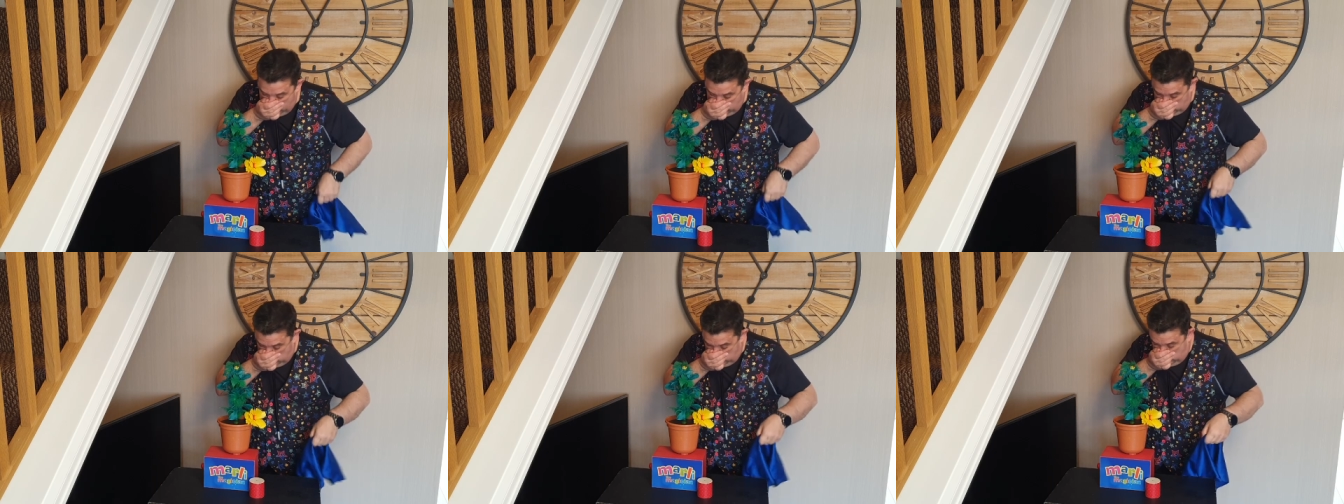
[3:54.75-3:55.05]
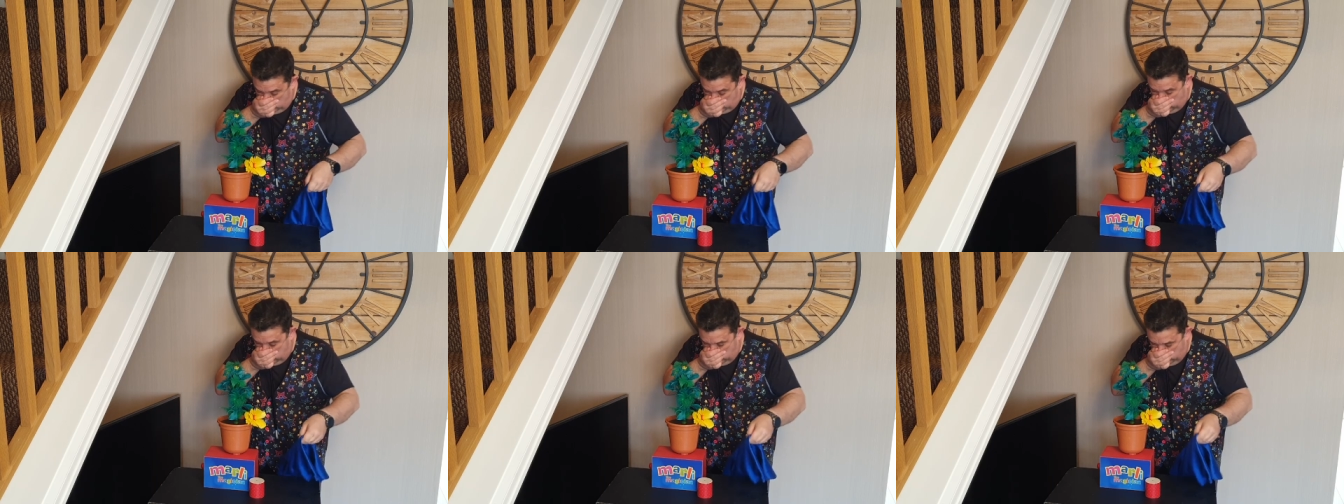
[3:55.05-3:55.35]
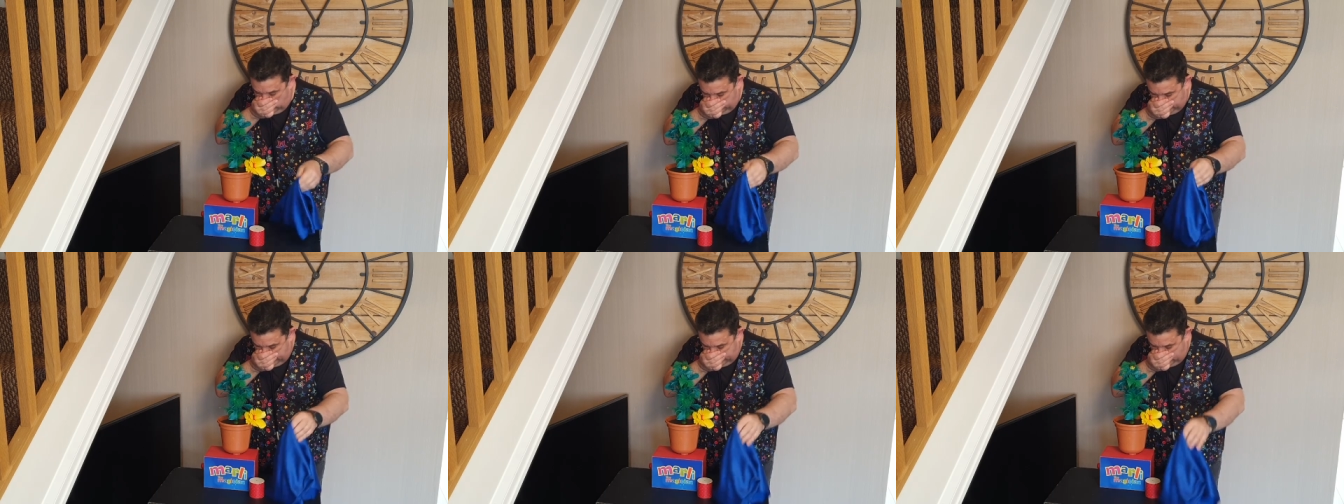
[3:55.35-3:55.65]
oh,
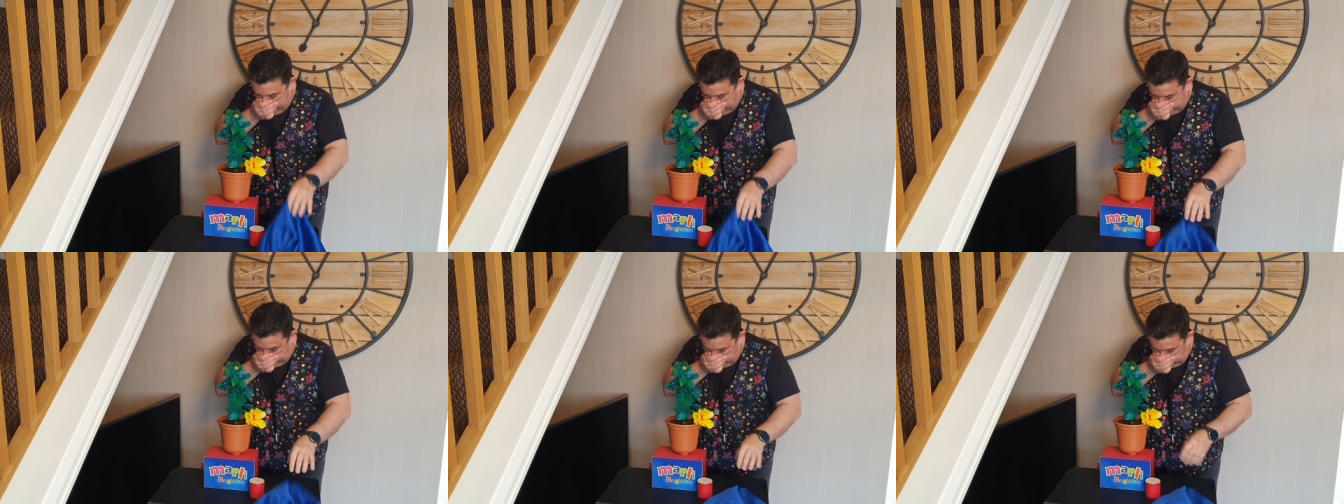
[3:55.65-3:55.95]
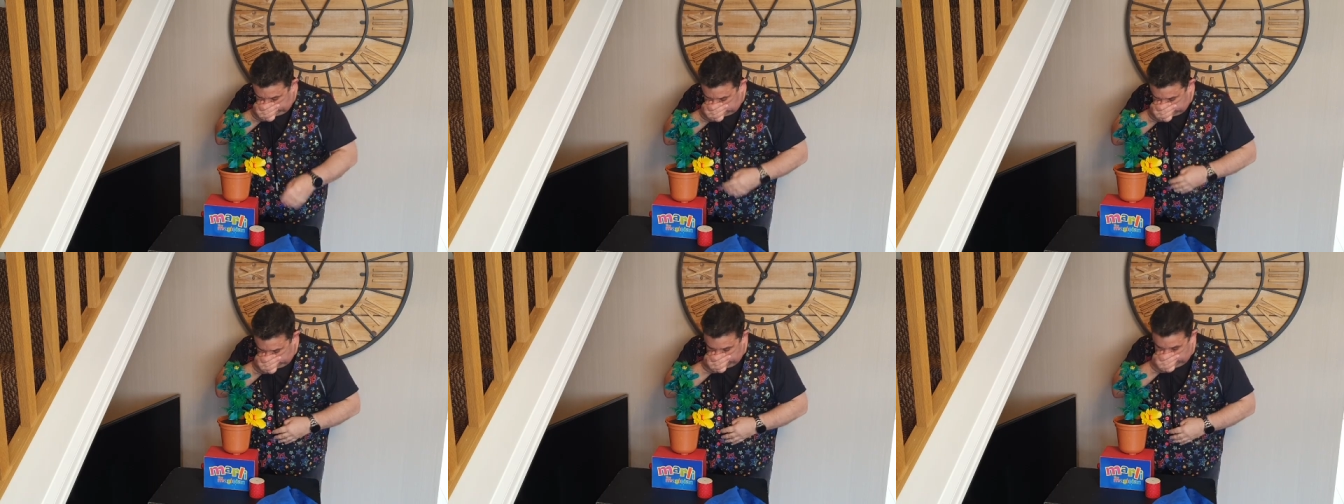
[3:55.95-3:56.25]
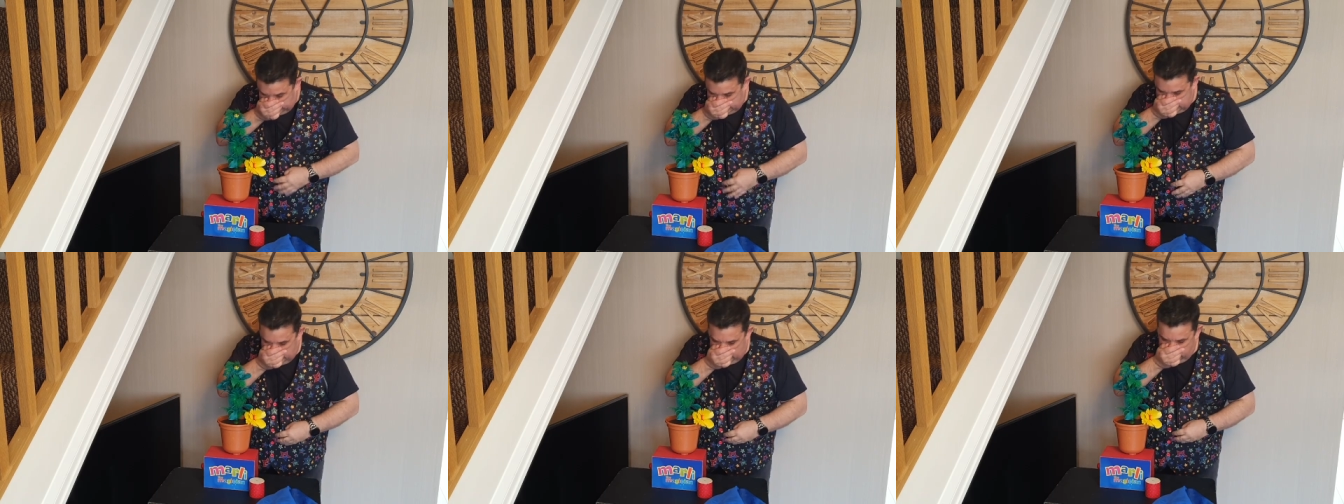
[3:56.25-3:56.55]
that went onto
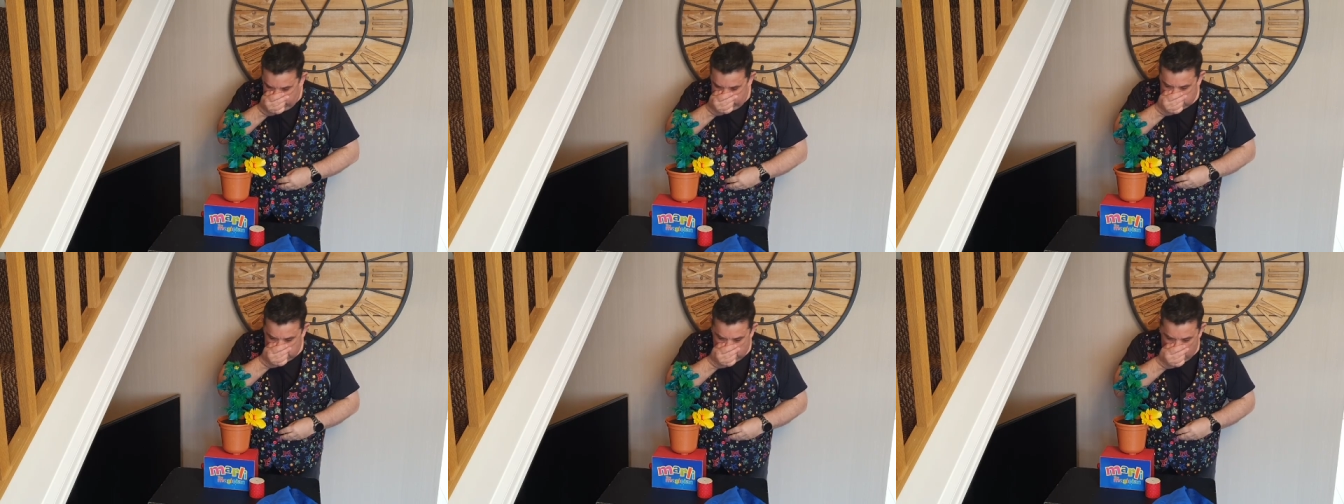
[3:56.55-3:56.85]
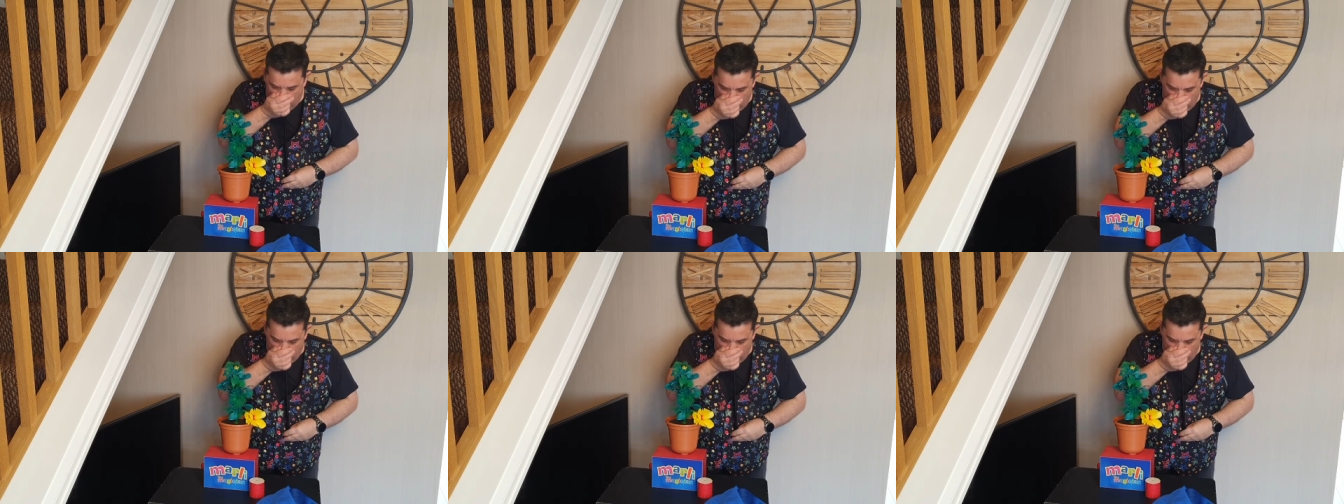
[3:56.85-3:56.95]
my nose.